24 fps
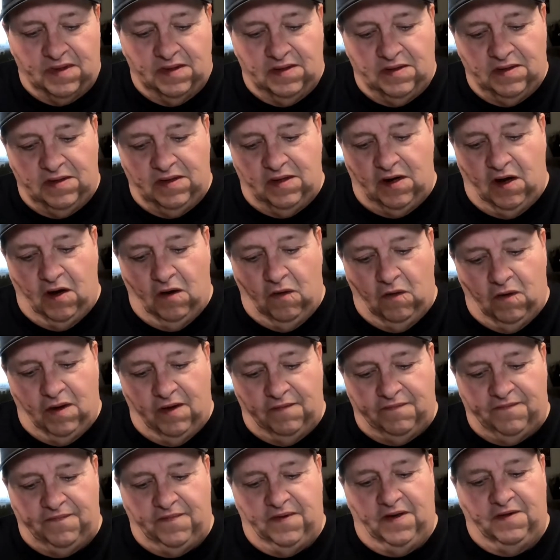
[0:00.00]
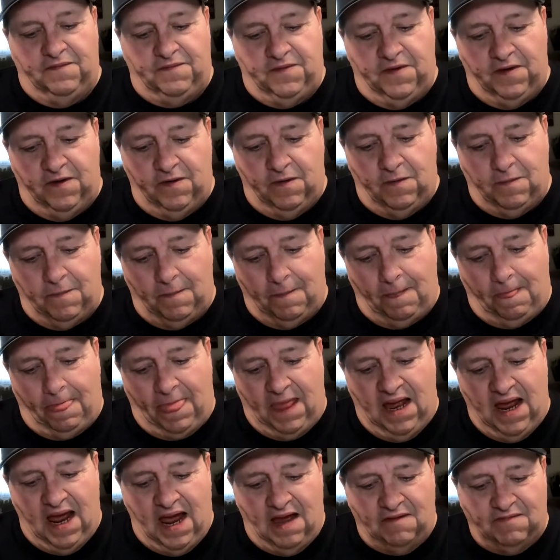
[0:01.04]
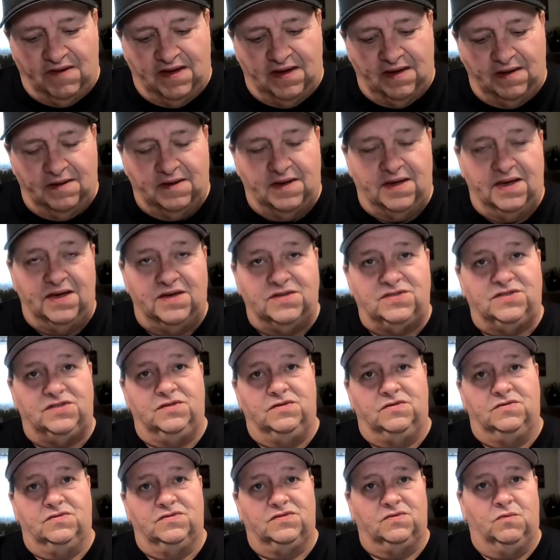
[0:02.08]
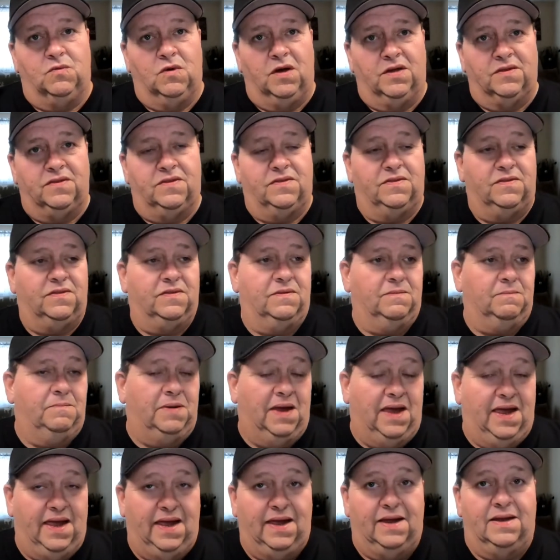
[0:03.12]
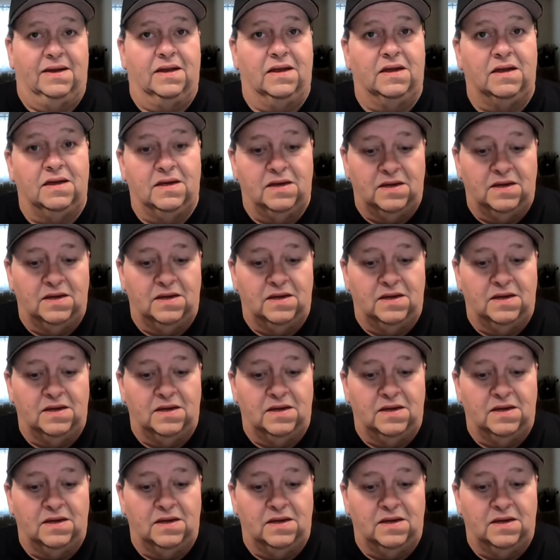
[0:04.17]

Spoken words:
you know, if you're having issues with pain